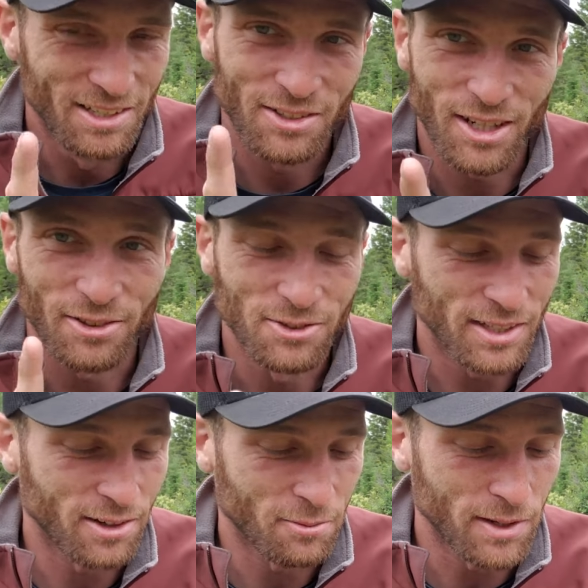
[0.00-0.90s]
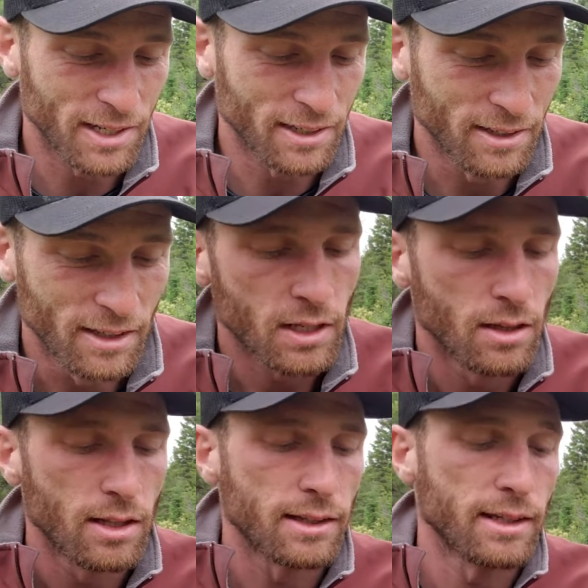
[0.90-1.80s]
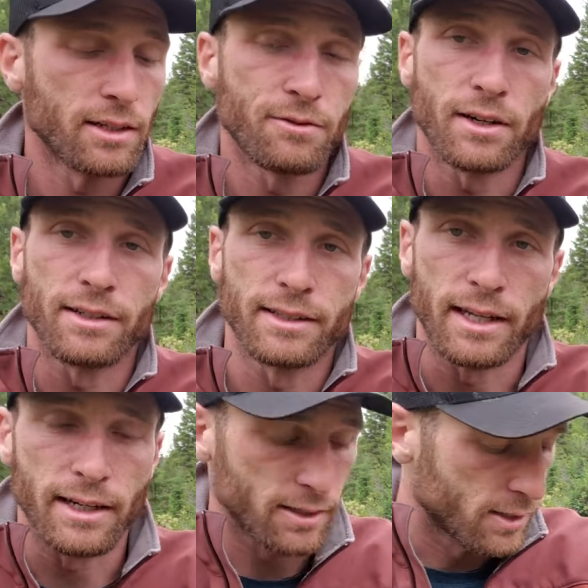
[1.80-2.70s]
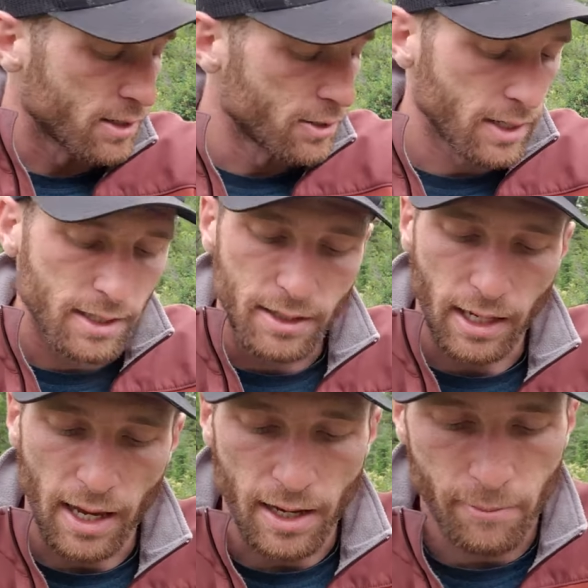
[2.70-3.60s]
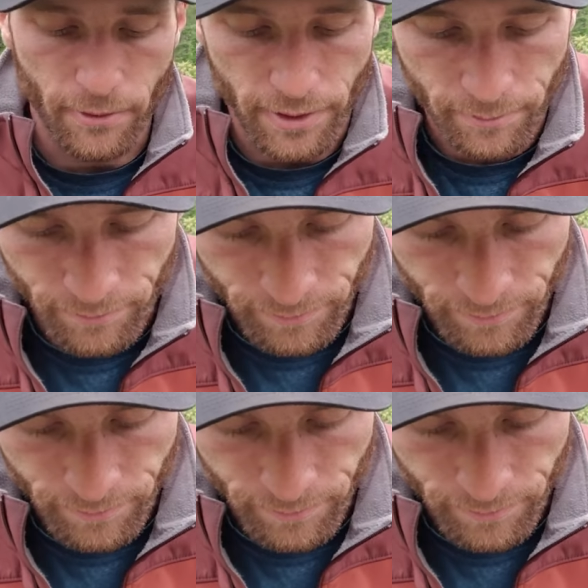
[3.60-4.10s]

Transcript: So standard mic. That's it as far as settings go in the camera.